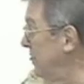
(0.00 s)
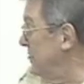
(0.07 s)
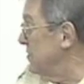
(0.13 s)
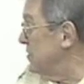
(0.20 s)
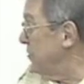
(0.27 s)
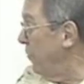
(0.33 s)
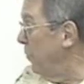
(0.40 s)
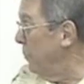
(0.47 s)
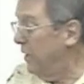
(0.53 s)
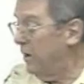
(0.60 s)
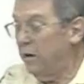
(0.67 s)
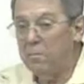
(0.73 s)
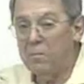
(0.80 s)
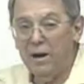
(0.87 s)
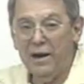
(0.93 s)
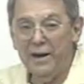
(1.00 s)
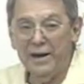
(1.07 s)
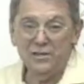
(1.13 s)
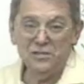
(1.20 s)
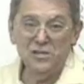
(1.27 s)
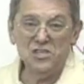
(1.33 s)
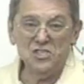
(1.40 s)
this from anybody.
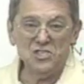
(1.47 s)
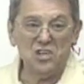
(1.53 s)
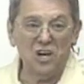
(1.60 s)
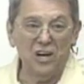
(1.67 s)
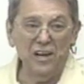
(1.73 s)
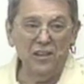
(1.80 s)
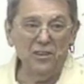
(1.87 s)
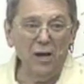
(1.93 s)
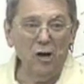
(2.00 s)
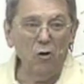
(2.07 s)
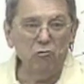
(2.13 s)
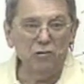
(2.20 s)
I just studied the Old